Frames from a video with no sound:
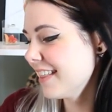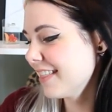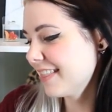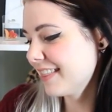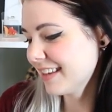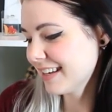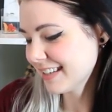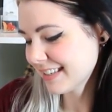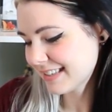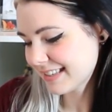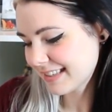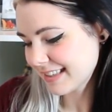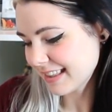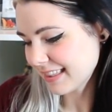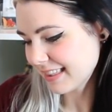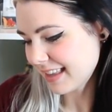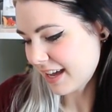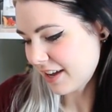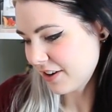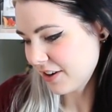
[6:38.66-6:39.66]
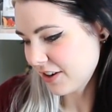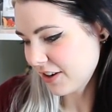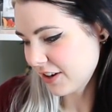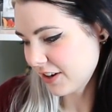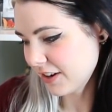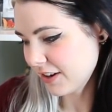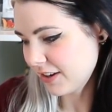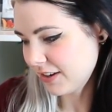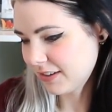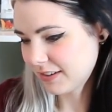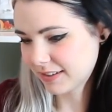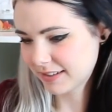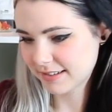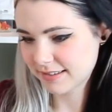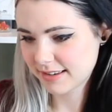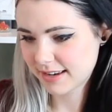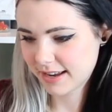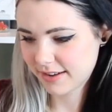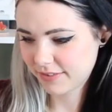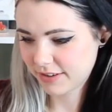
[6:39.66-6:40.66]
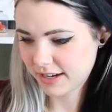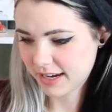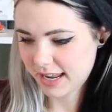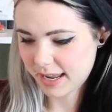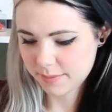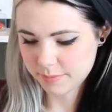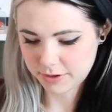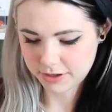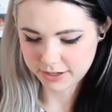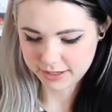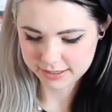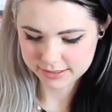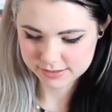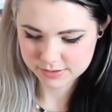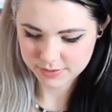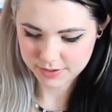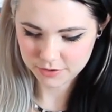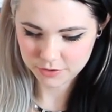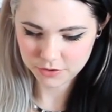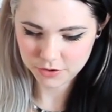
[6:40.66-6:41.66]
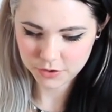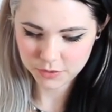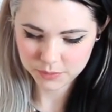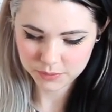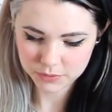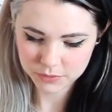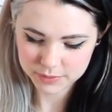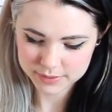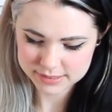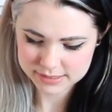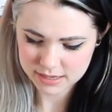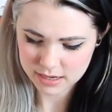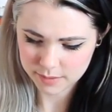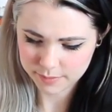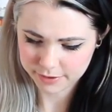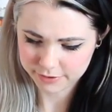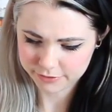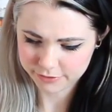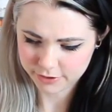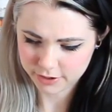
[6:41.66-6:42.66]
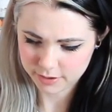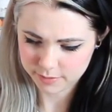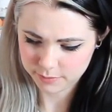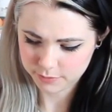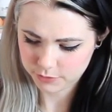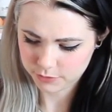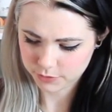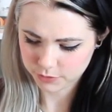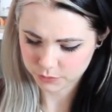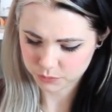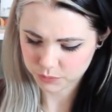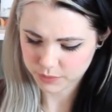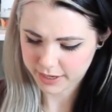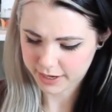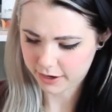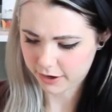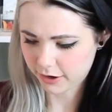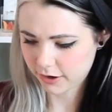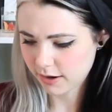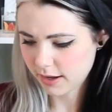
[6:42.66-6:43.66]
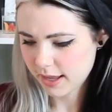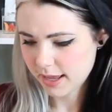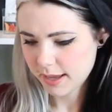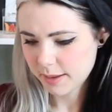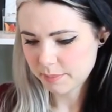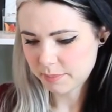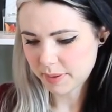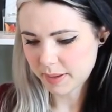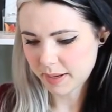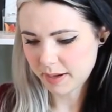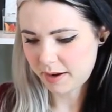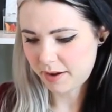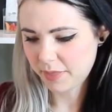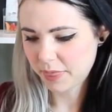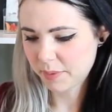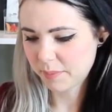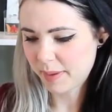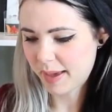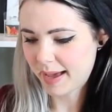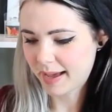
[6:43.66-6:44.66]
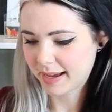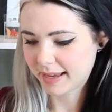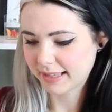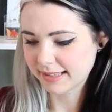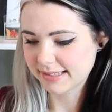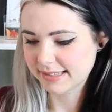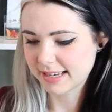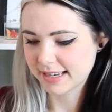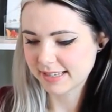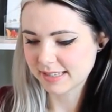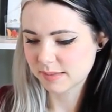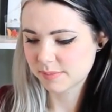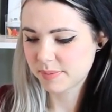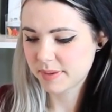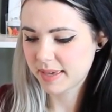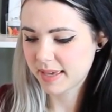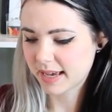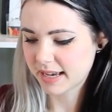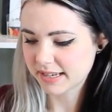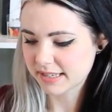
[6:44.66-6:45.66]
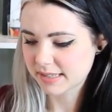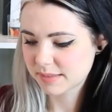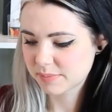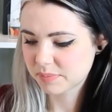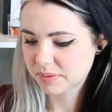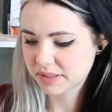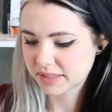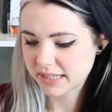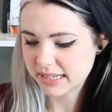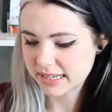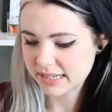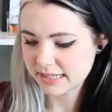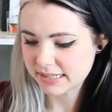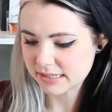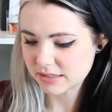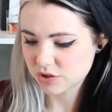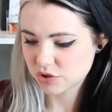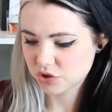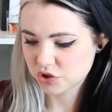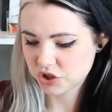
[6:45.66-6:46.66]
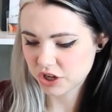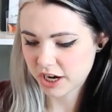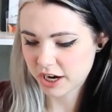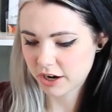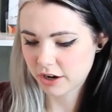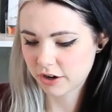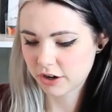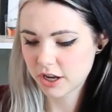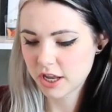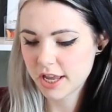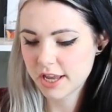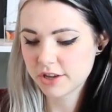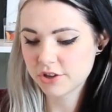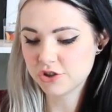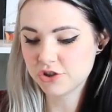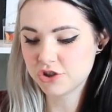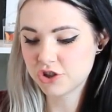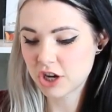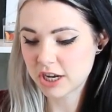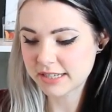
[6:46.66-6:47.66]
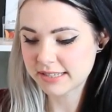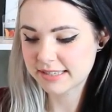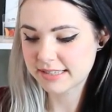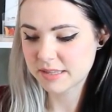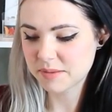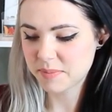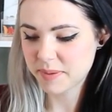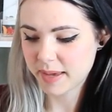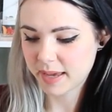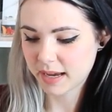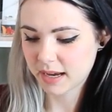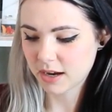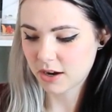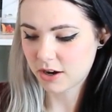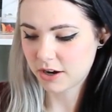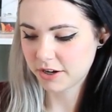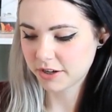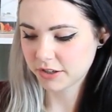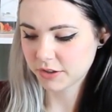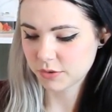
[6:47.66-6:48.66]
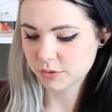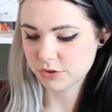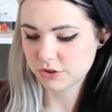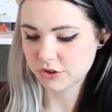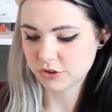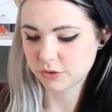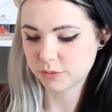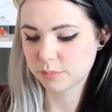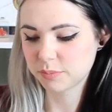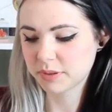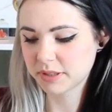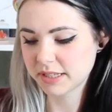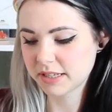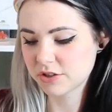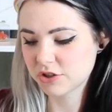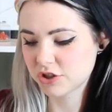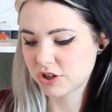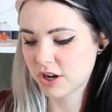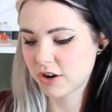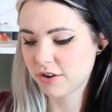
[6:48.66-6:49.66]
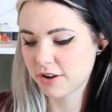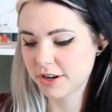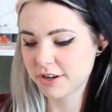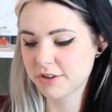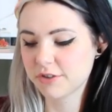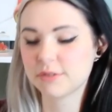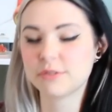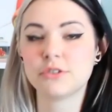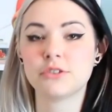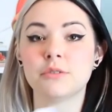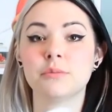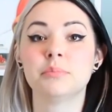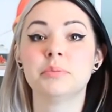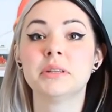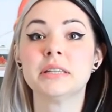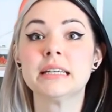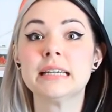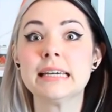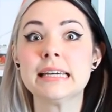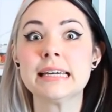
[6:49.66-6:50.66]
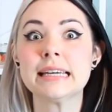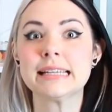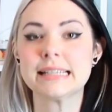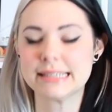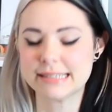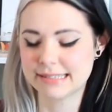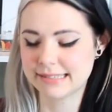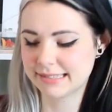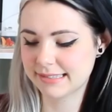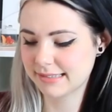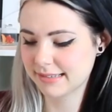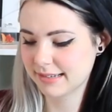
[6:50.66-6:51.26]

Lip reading: this letter, oh, it doesn't have a name on it, so I don't know who it's coming from or where, but on the back it says, "P.S. Please share just the pic on YouTube. Please share it on YouTube. Please."